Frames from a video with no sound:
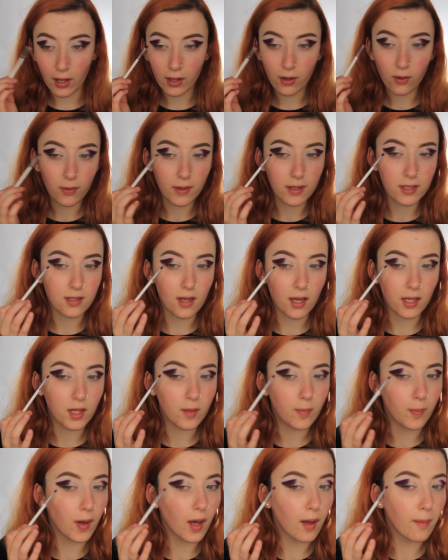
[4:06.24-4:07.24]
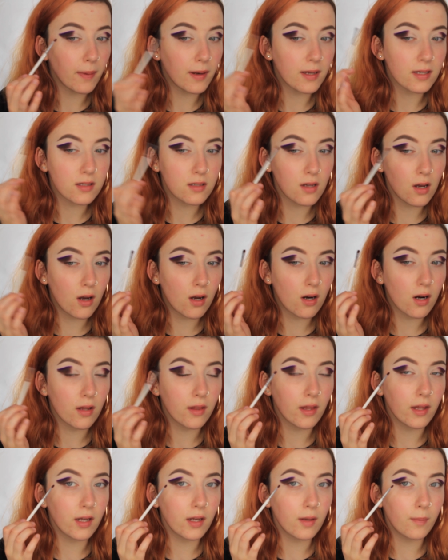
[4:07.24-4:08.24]
like on this side the purple is darker
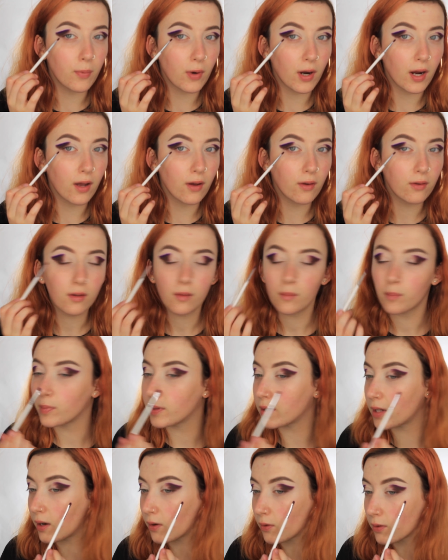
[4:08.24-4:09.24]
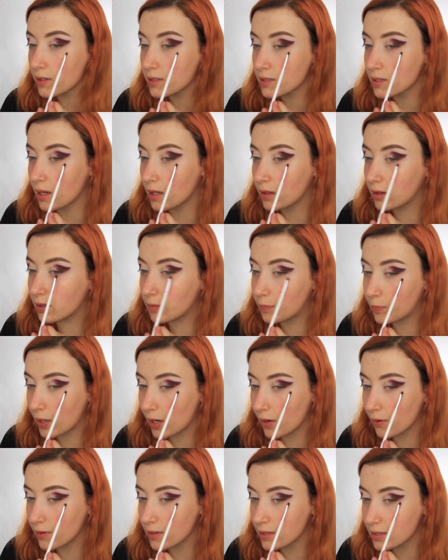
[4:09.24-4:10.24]
than the brown, but then on this side the
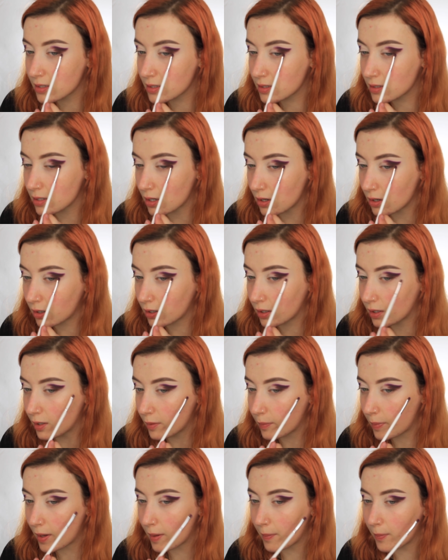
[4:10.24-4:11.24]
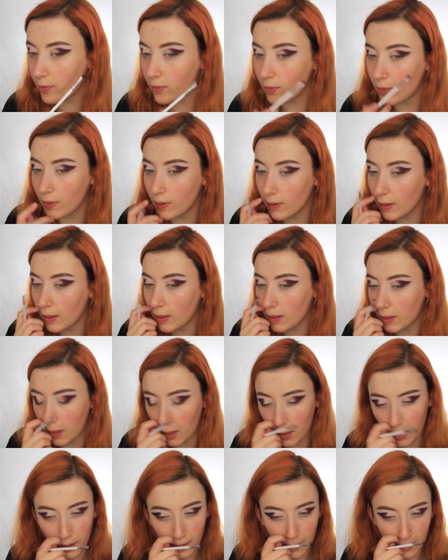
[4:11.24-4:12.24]
brown is darker than the purple.
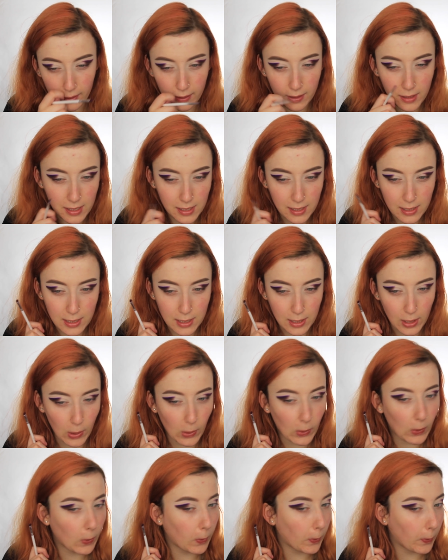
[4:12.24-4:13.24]
So,